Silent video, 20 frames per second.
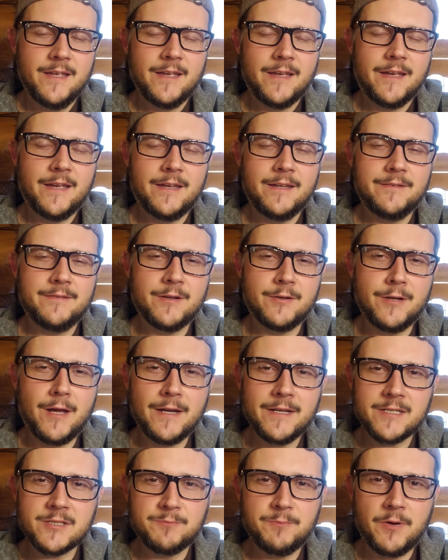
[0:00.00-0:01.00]
and they're
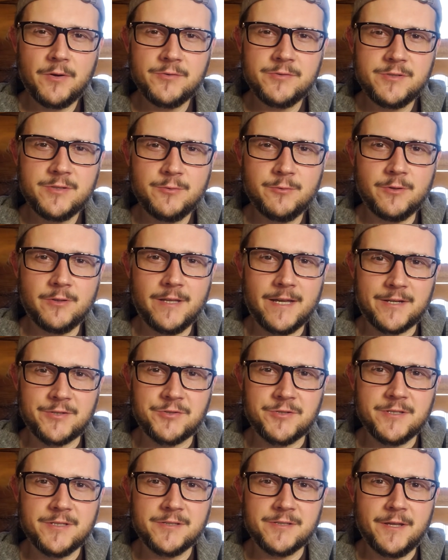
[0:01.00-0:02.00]
not exposed to
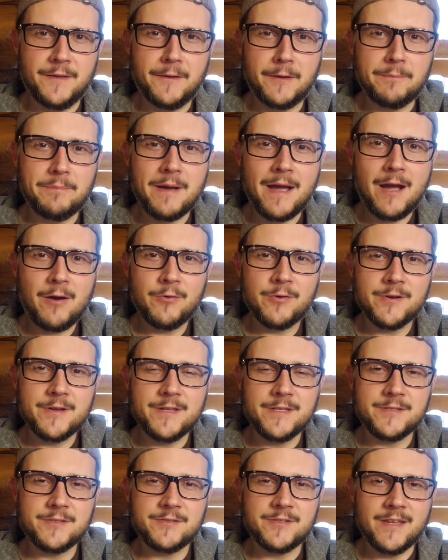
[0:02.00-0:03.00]
elections, and their power
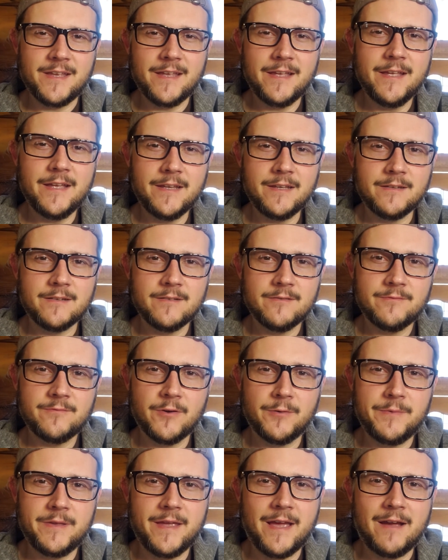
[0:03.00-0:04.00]
is hidden
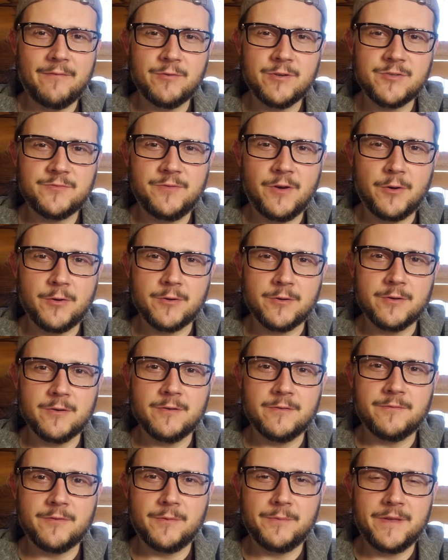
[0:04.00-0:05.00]
from the average
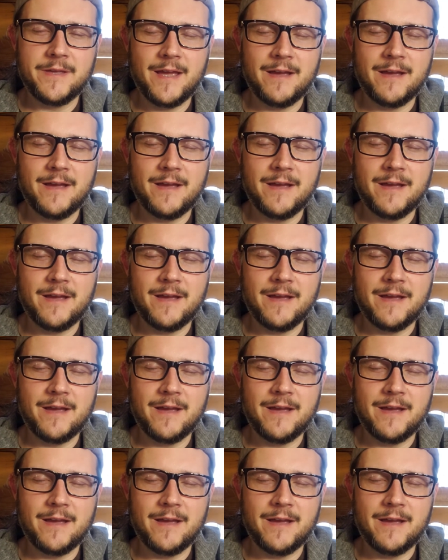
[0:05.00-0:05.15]
voter, from the